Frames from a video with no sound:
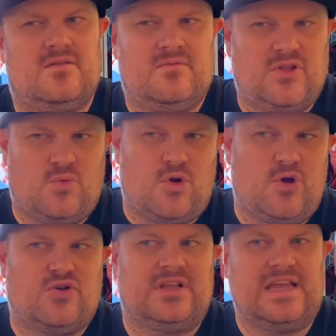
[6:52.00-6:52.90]
Royal
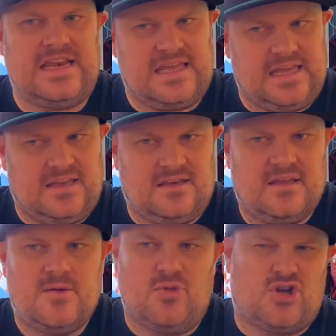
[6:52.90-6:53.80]
Mercury leading in,
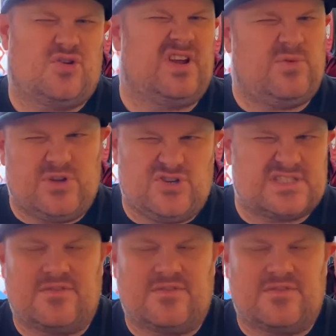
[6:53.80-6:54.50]
Mercury Win News,